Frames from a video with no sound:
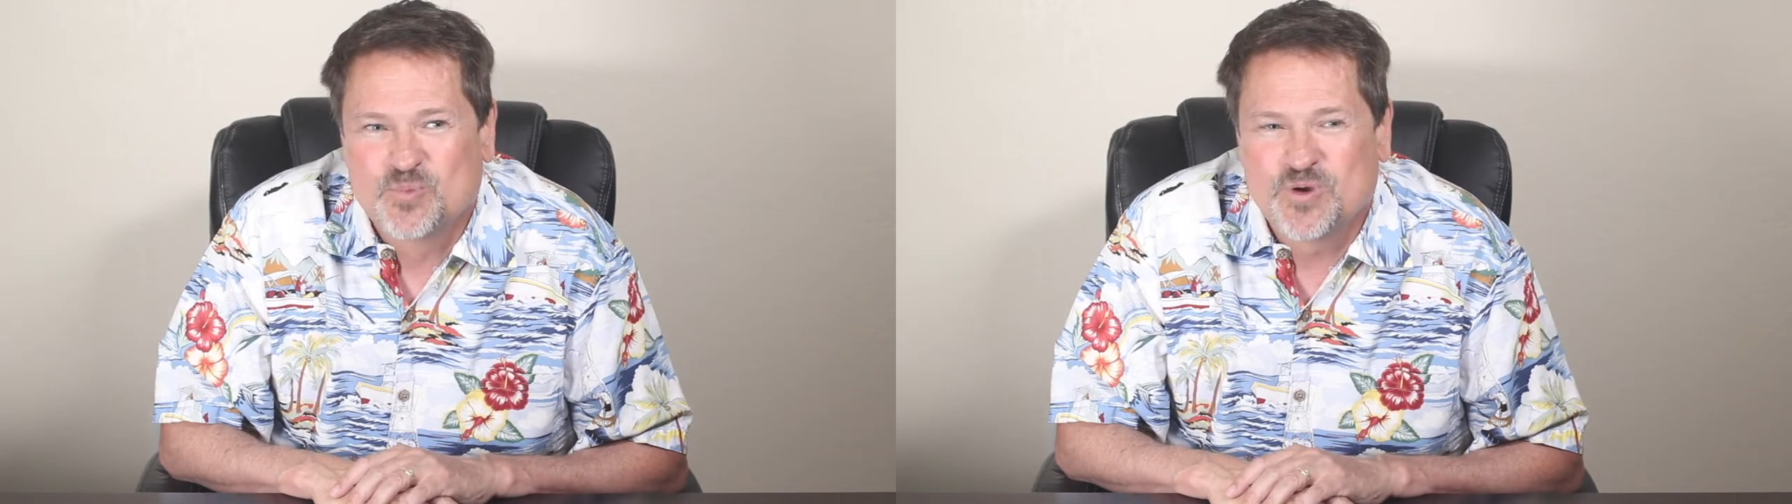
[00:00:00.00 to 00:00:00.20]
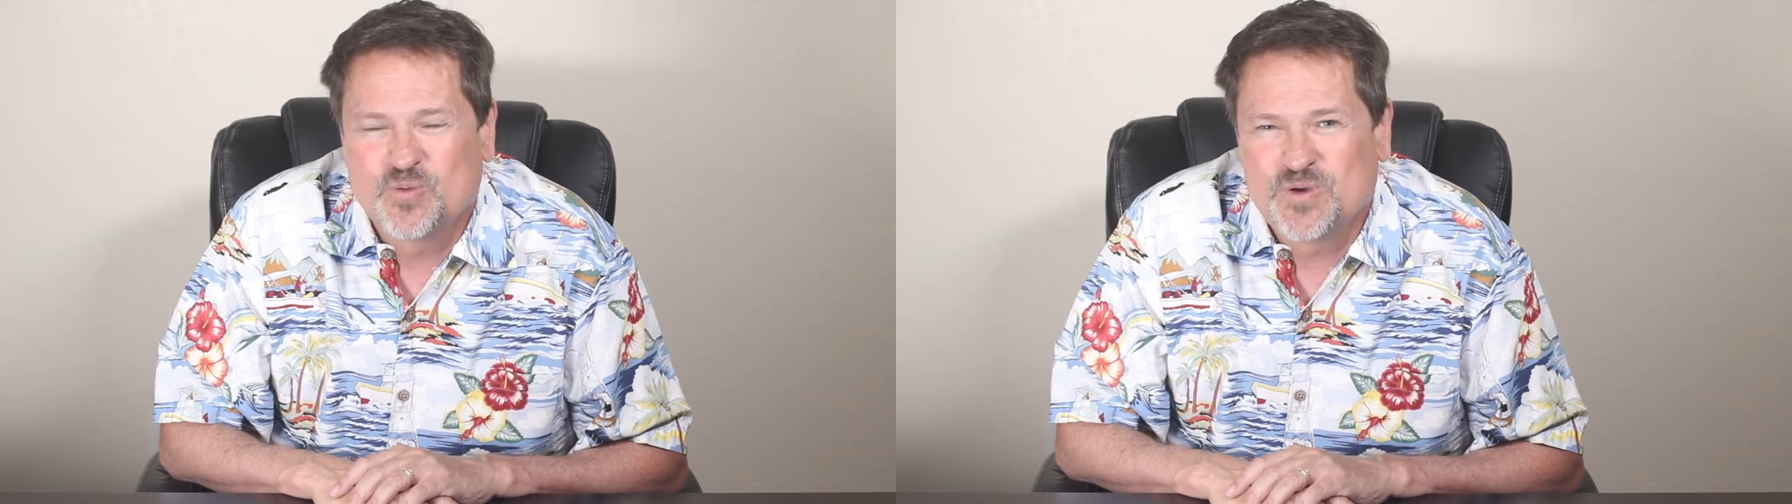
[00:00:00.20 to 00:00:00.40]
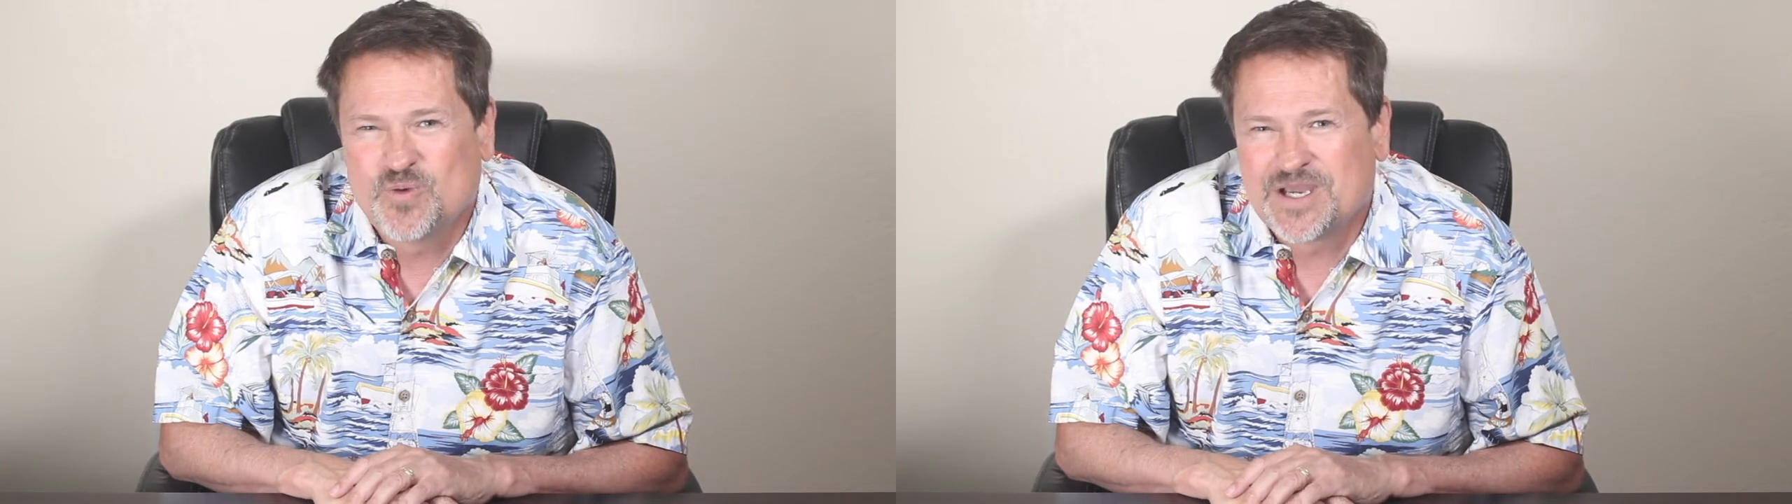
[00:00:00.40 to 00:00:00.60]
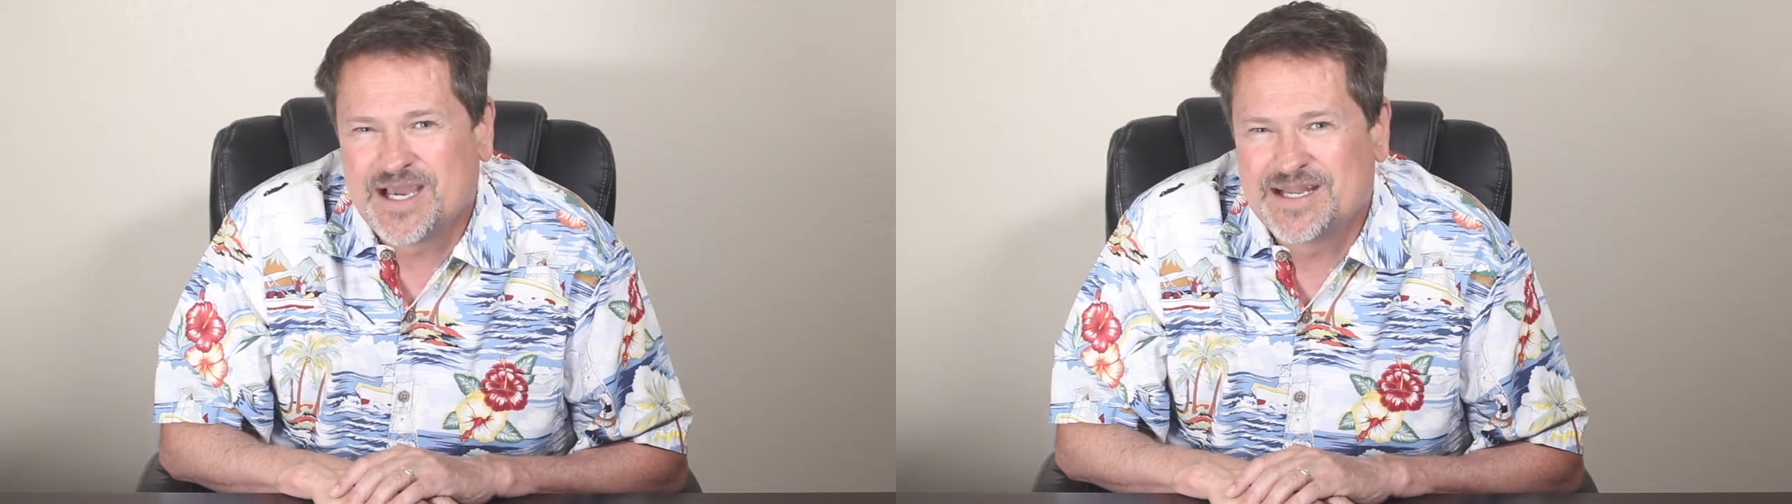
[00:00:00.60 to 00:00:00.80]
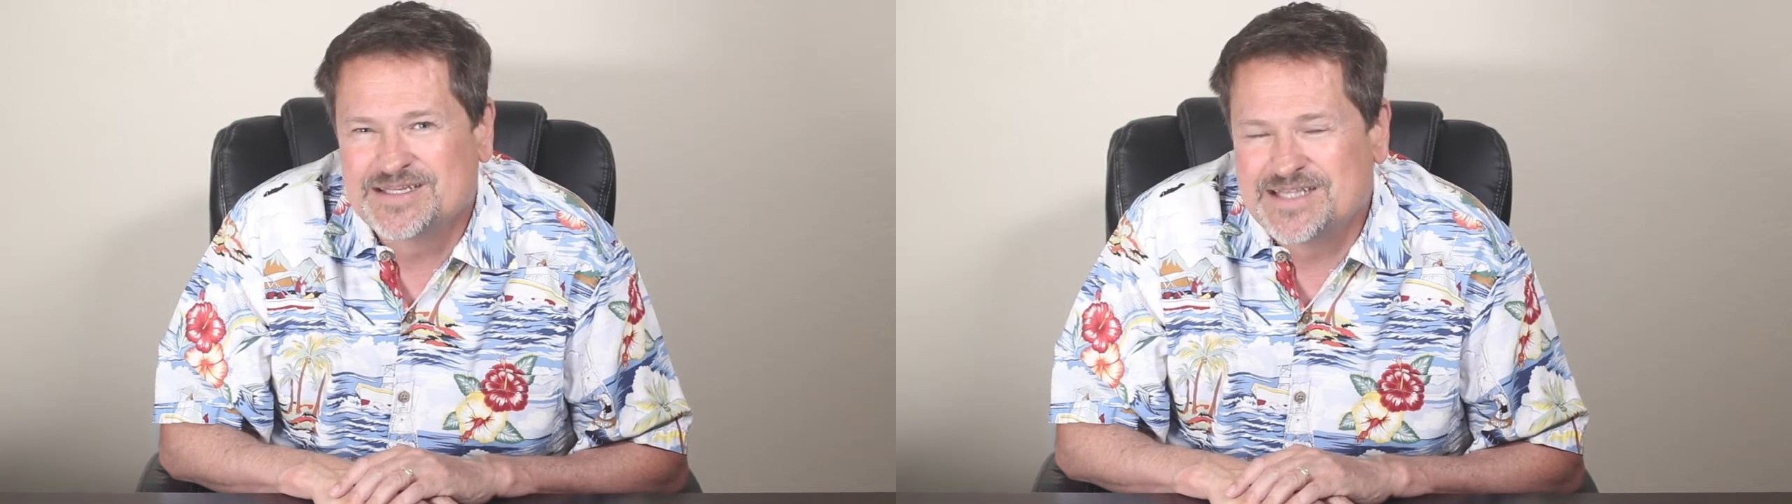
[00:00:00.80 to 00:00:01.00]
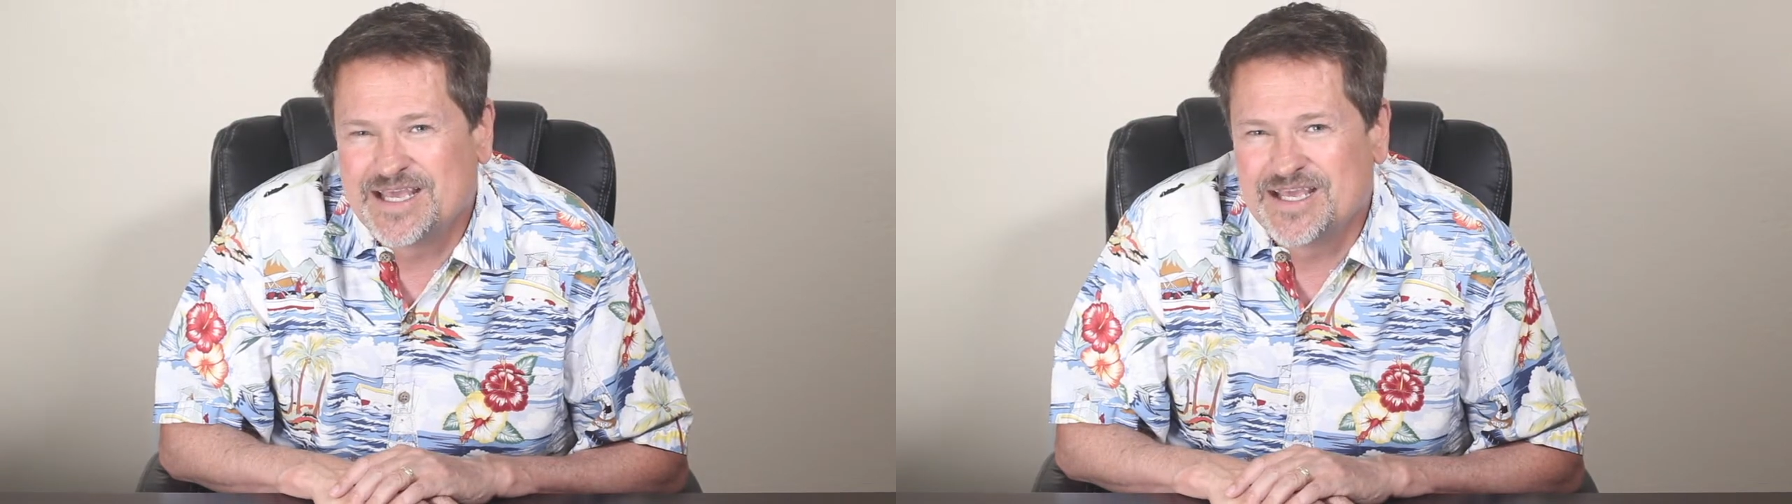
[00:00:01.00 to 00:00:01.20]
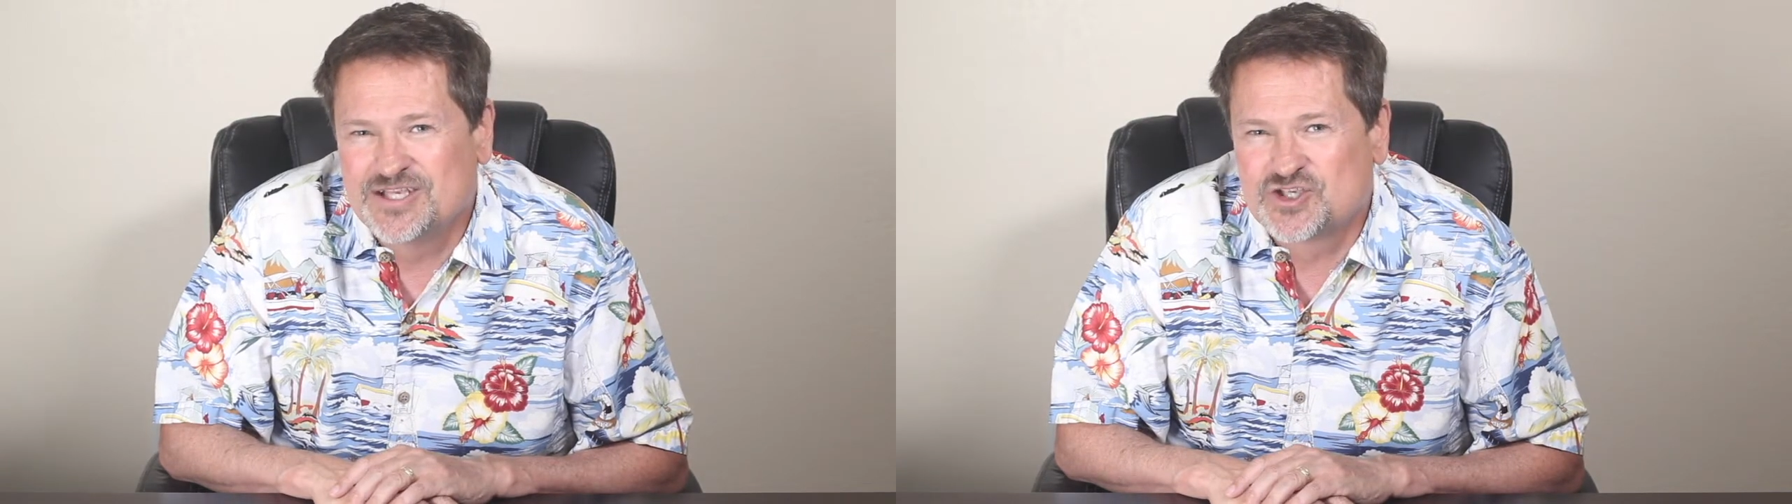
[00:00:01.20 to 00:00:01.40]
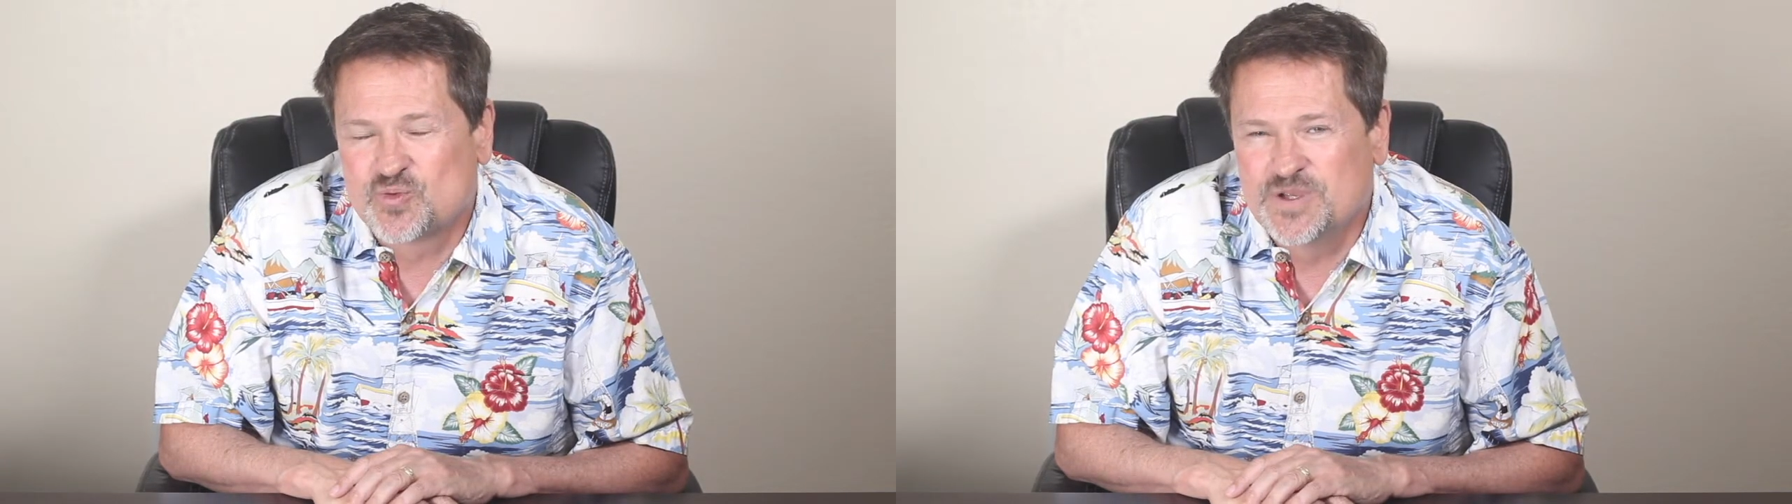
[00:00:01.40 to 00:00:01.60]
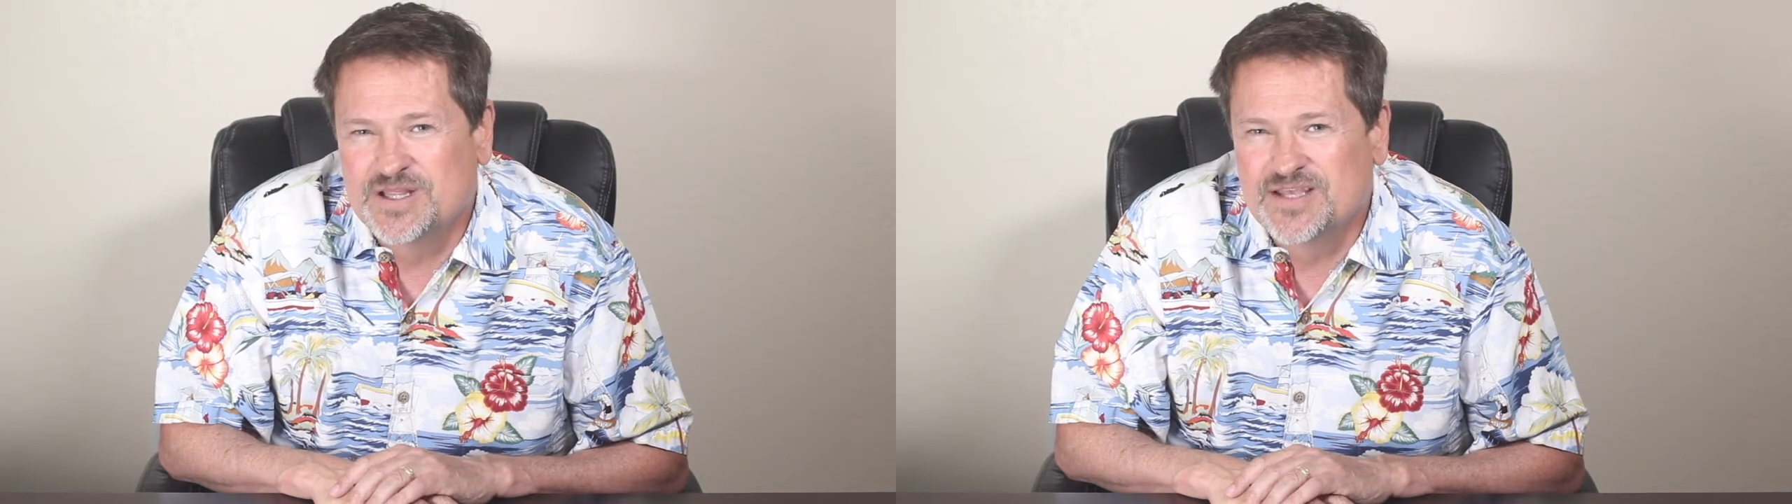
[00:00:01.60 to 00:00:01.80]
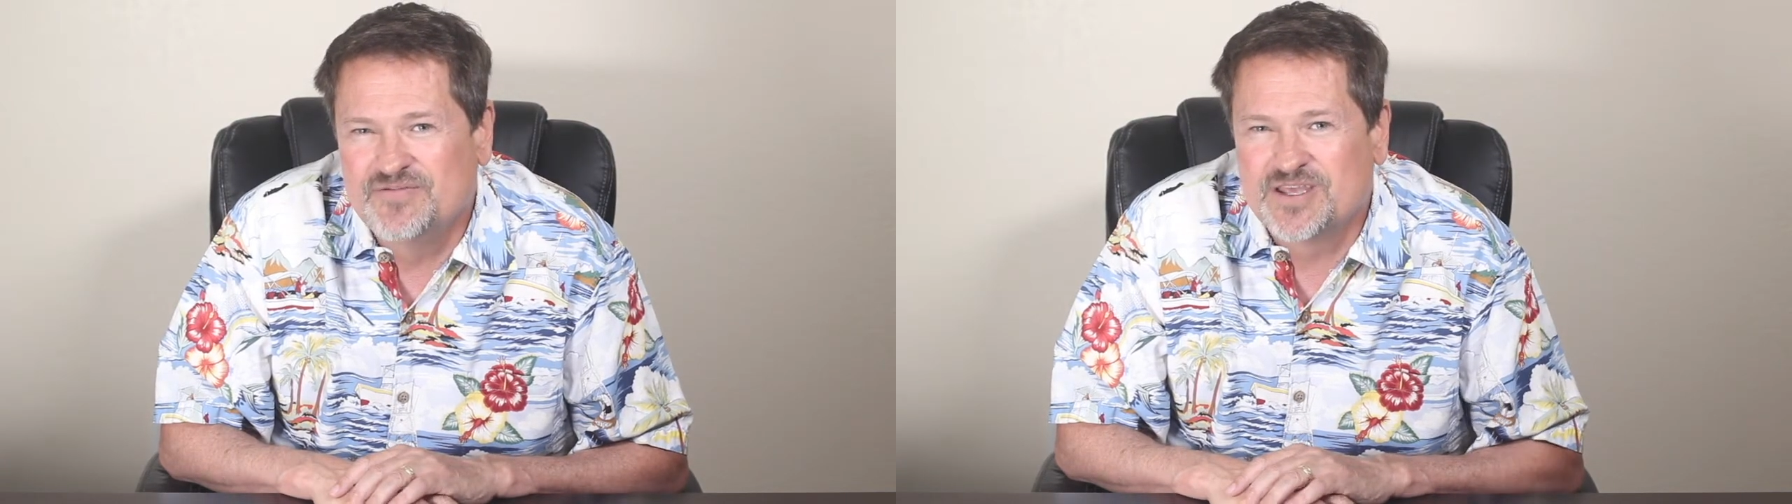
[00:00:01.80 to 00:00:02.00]
What kind of days are we
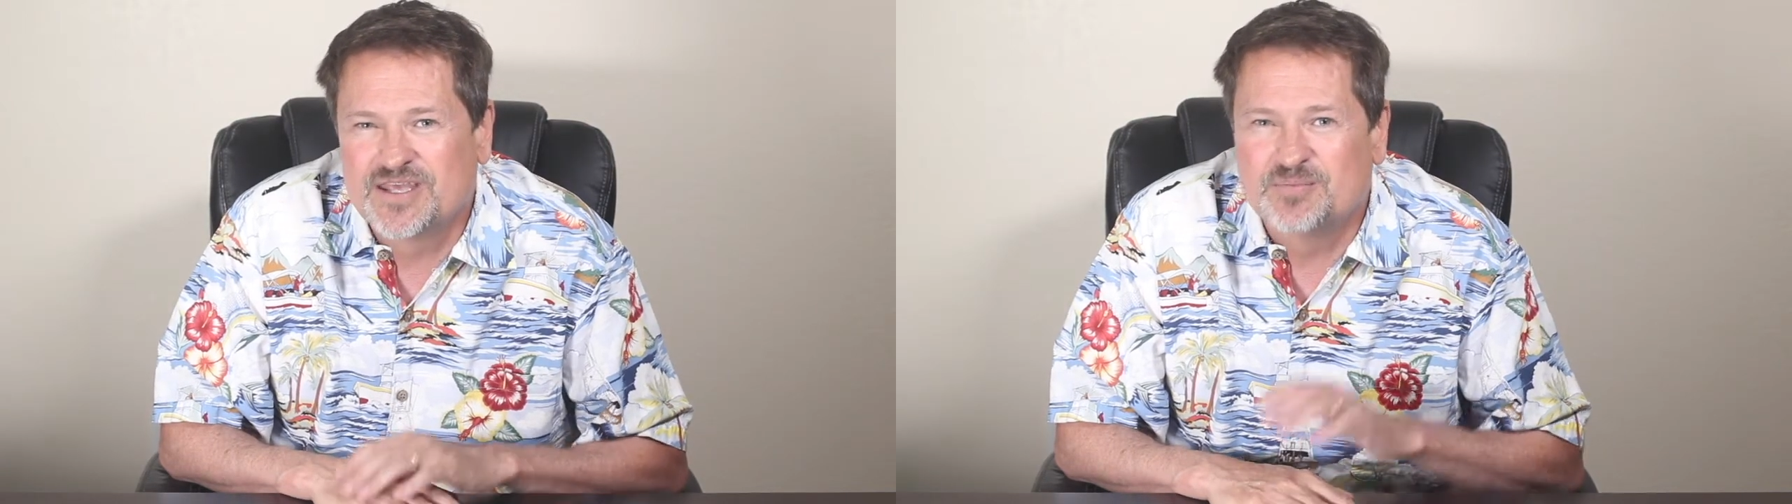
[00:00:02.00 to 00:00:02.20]
living